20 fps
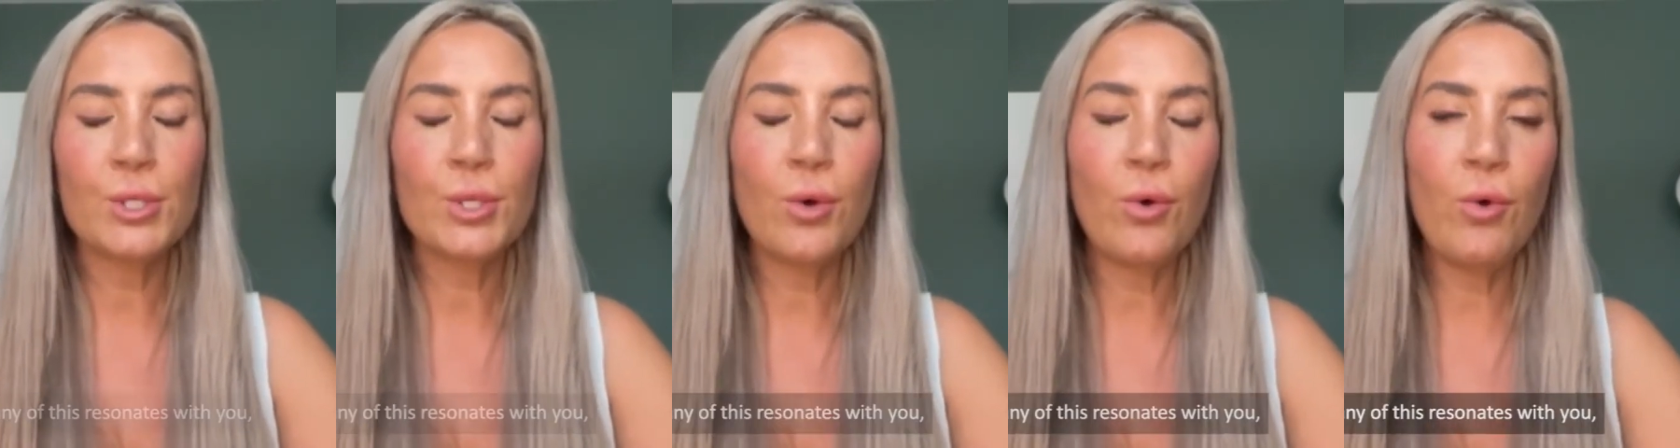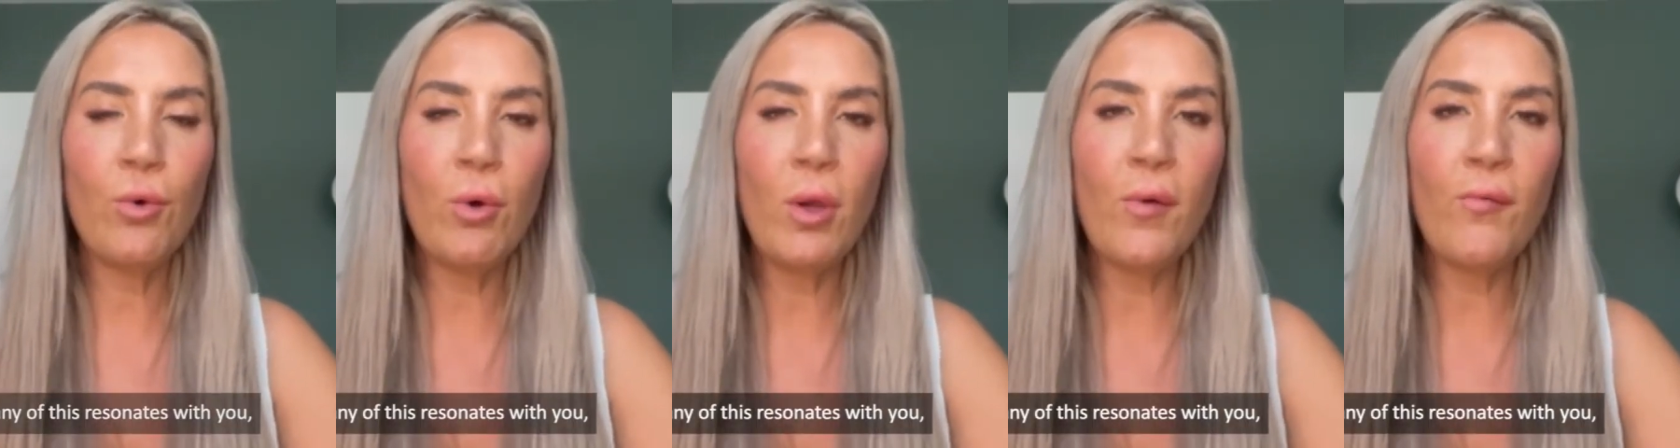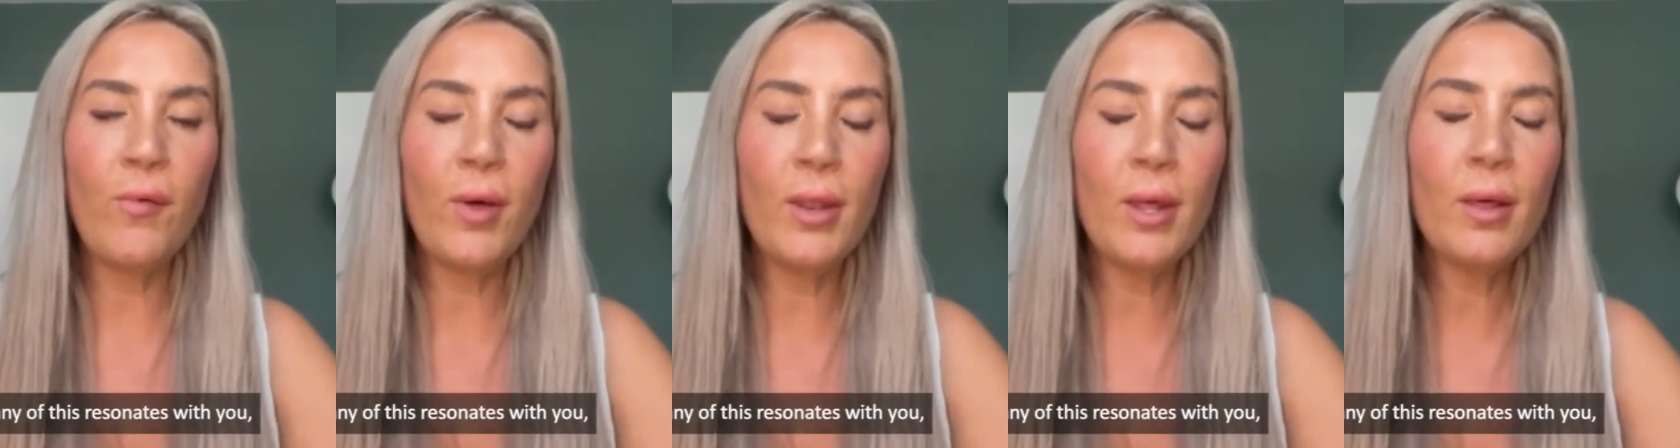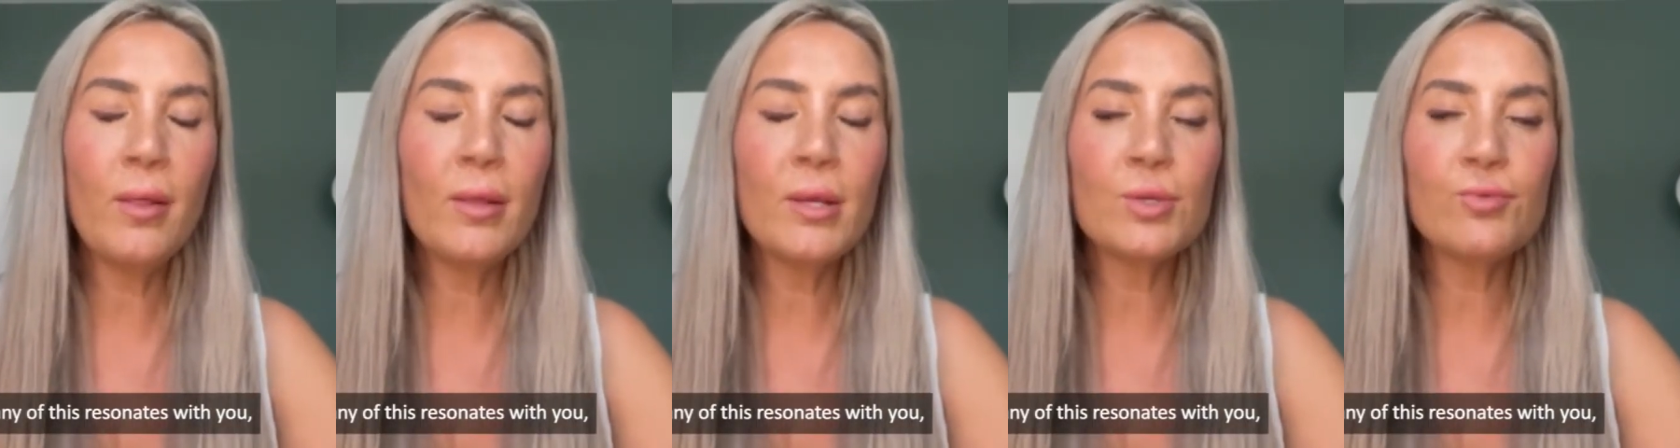So if
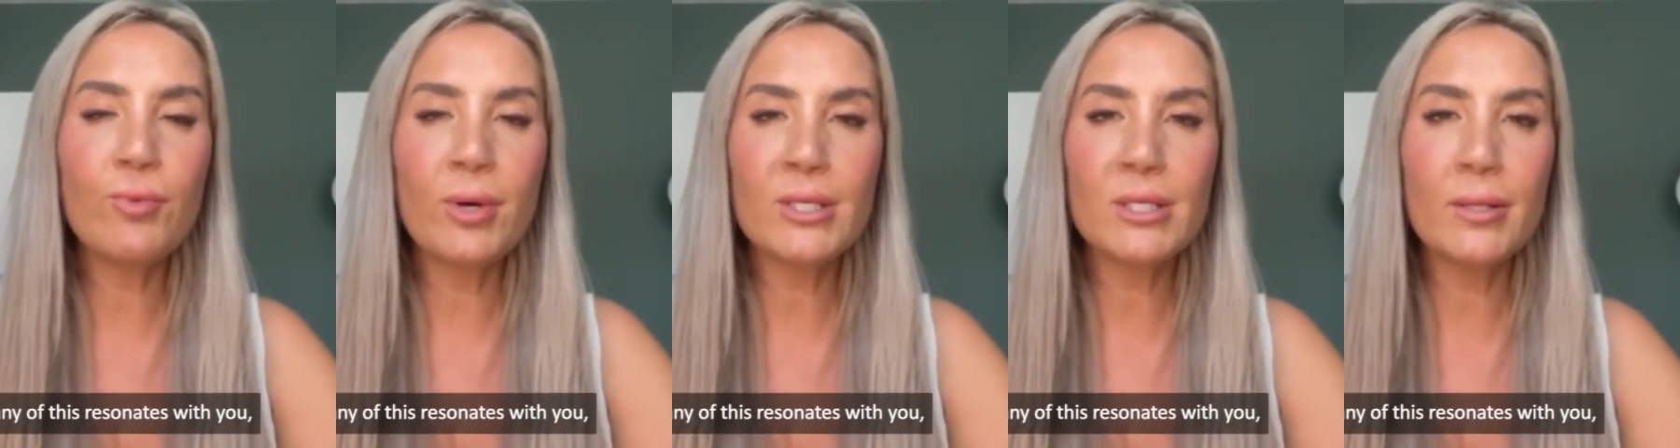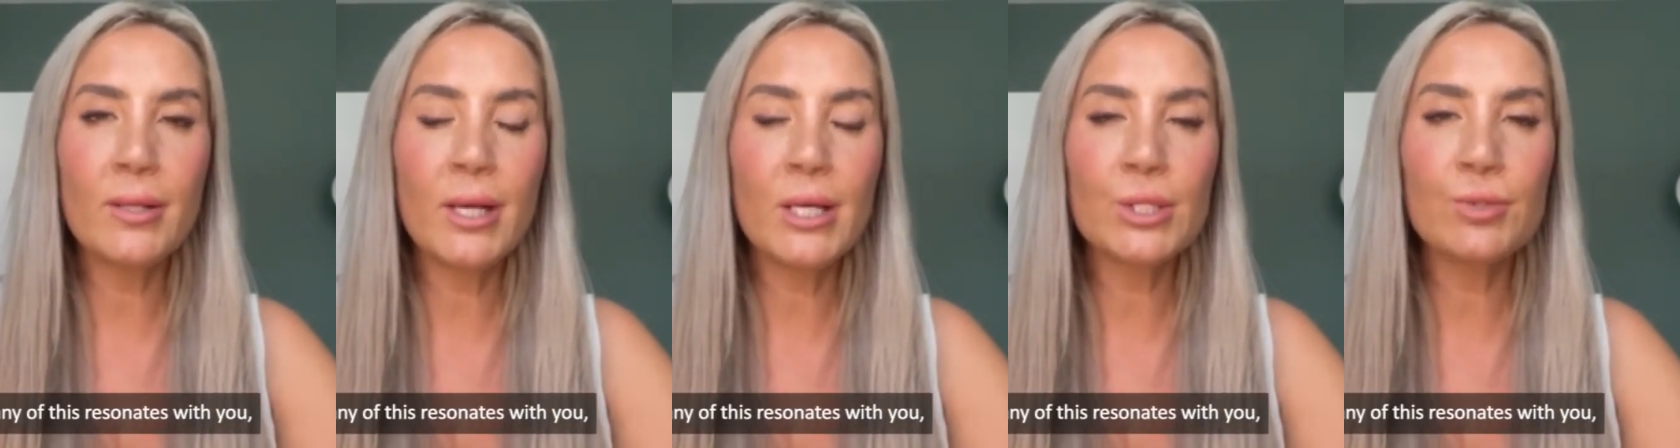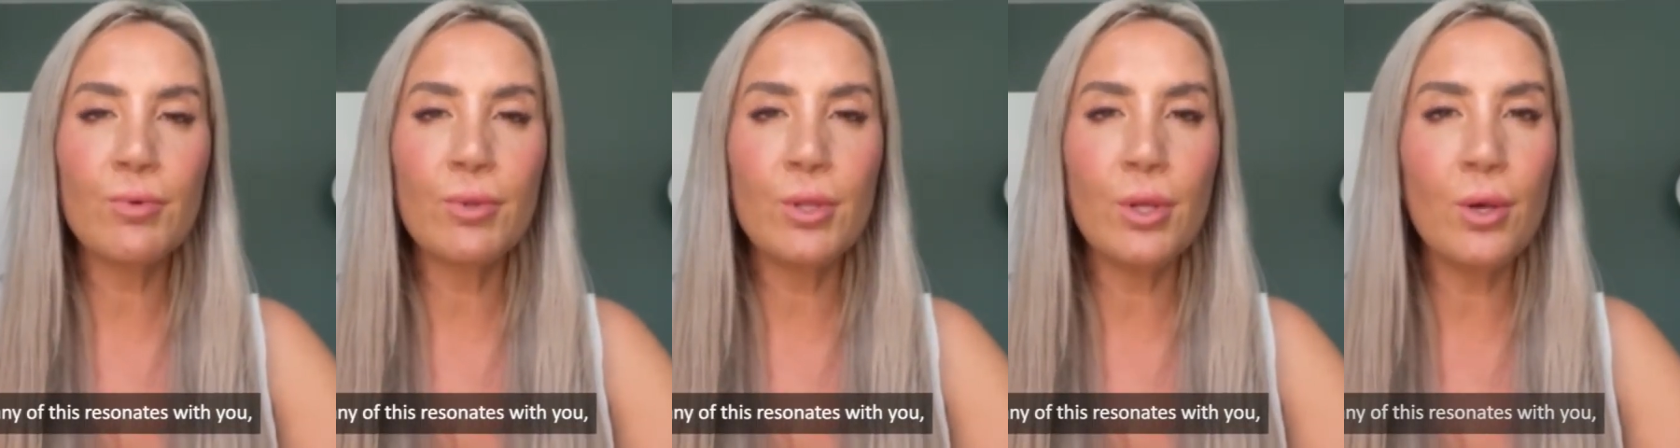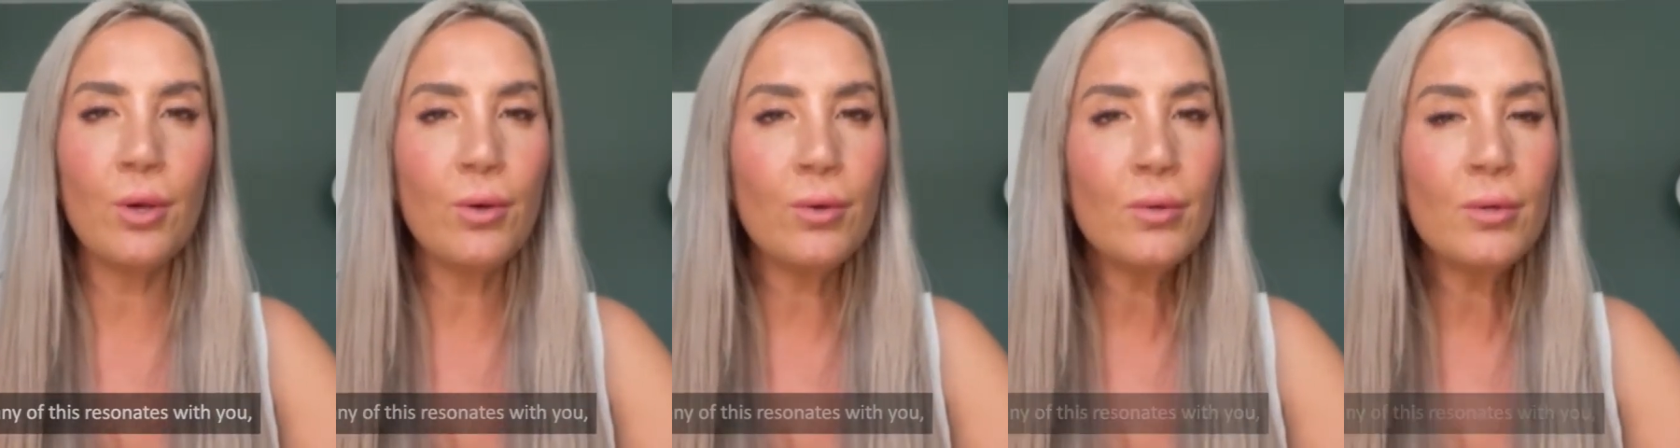any of this resonates with
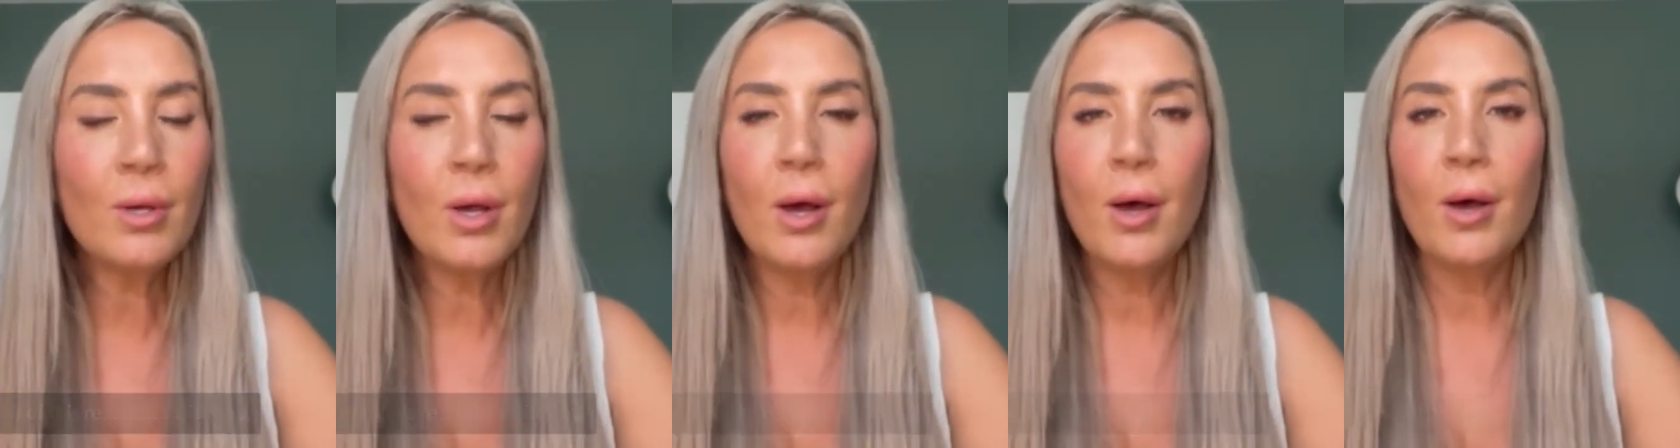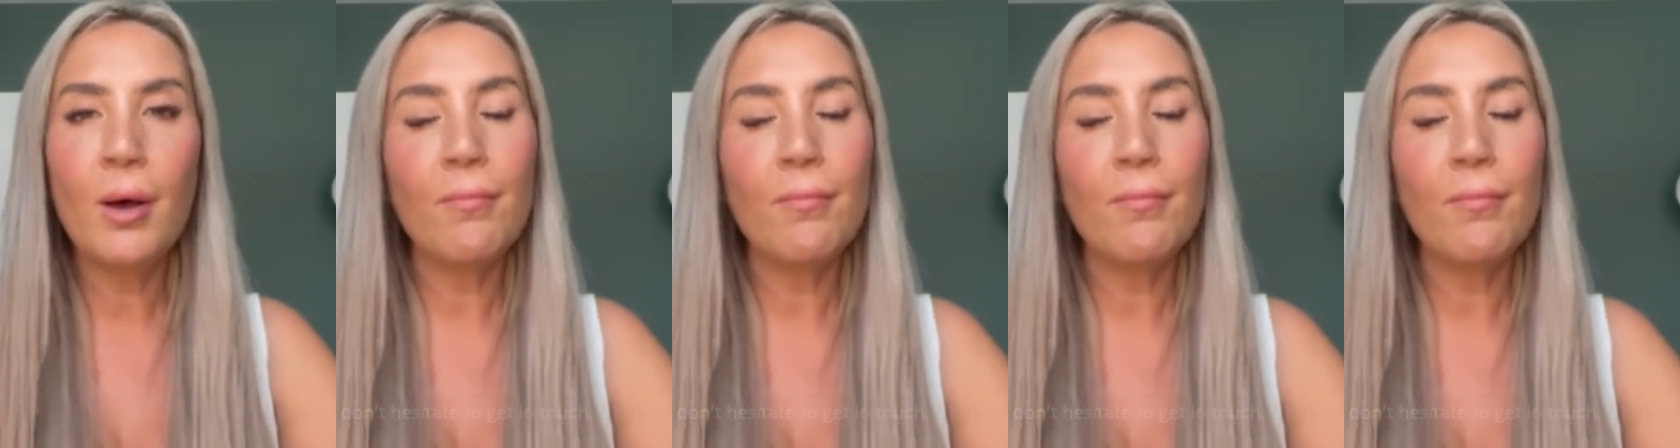you,